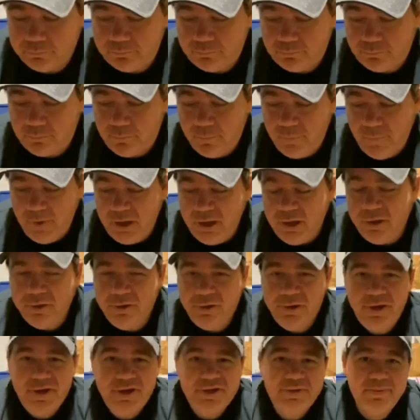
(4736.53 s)
needs to be
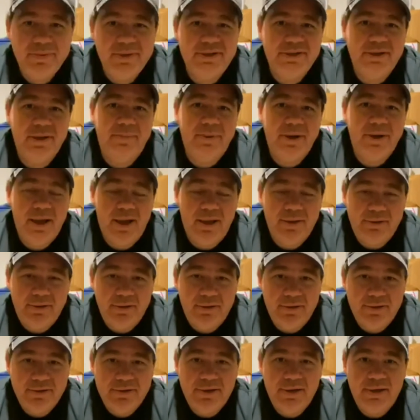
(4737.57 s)
somebody out there that's going to take the
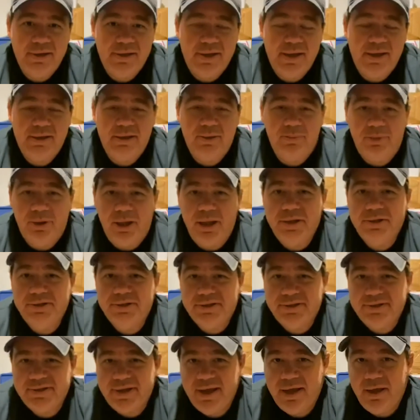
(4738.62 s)
plunge and say,
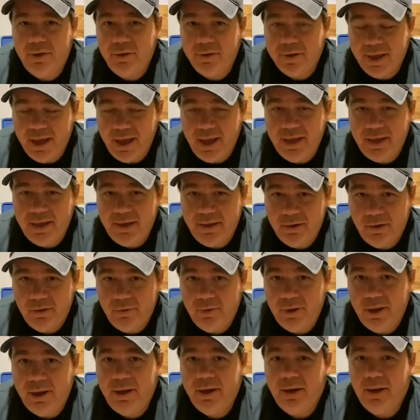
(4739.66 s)
okay, you know what? I'm